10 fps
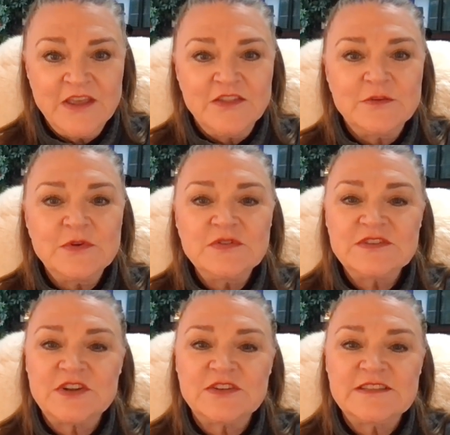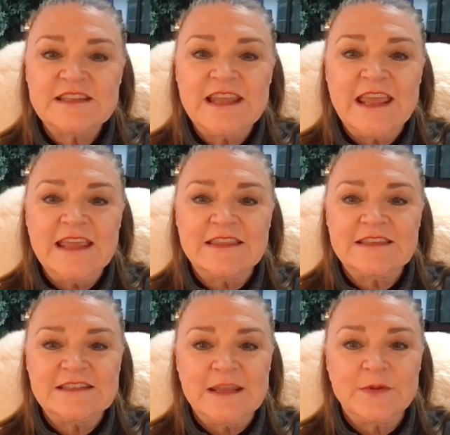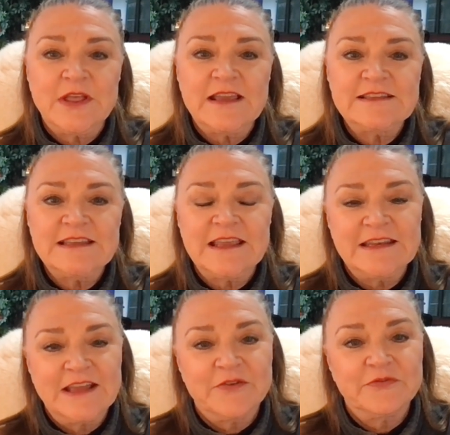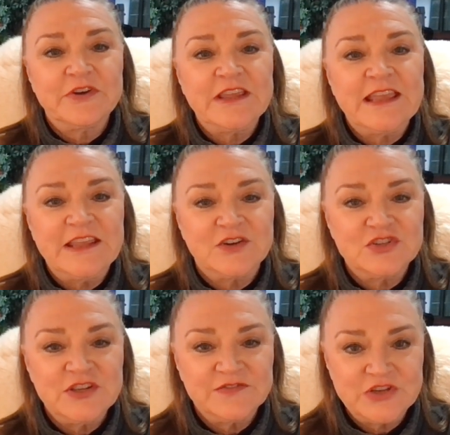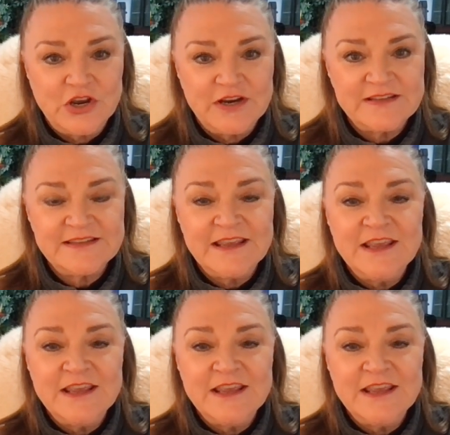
The moon starts the day in the stabilizing and comforting energy of Taurus,